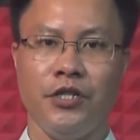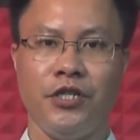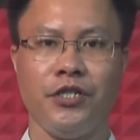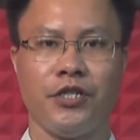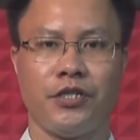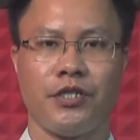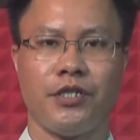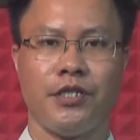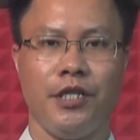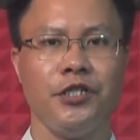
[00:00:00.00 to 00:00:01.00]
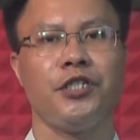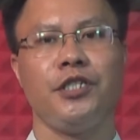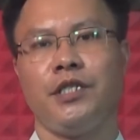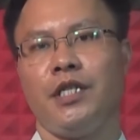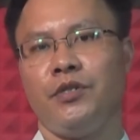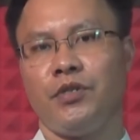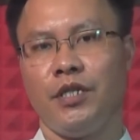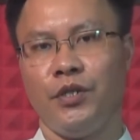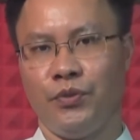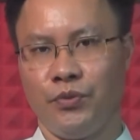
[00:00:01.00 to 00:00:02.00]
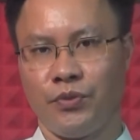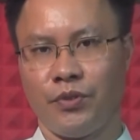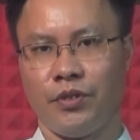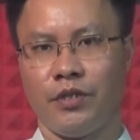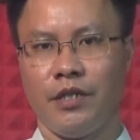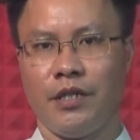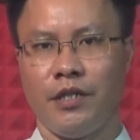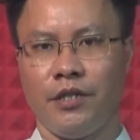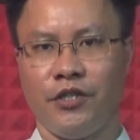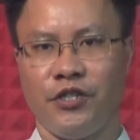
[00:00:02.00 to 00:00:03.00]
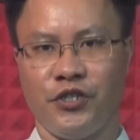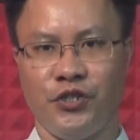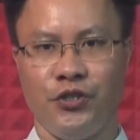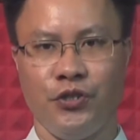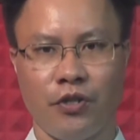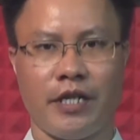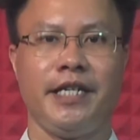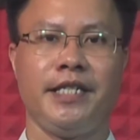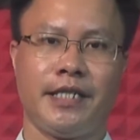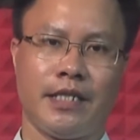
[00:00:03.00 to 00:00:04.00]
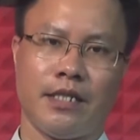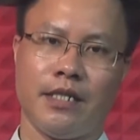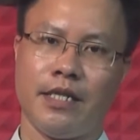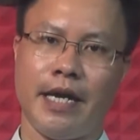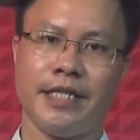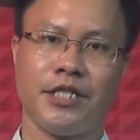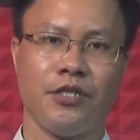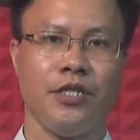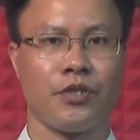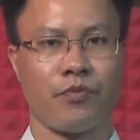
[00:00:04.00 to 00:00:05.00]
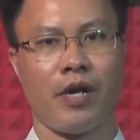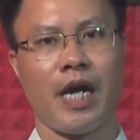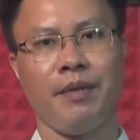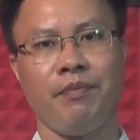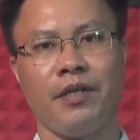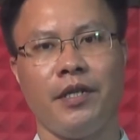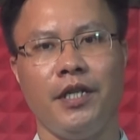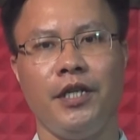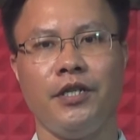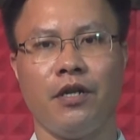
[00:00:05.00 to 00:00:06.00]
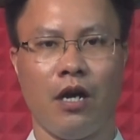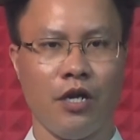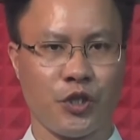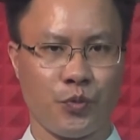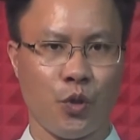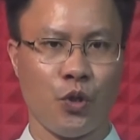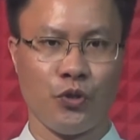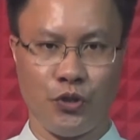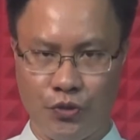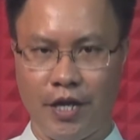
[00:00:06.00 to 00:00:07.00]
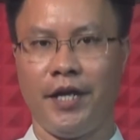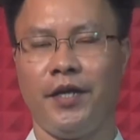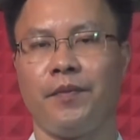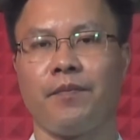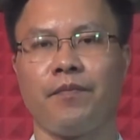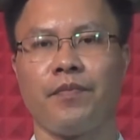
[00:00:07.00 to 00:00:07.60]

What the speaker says: Jesus institutes the Eucharist as described in the Gospel today.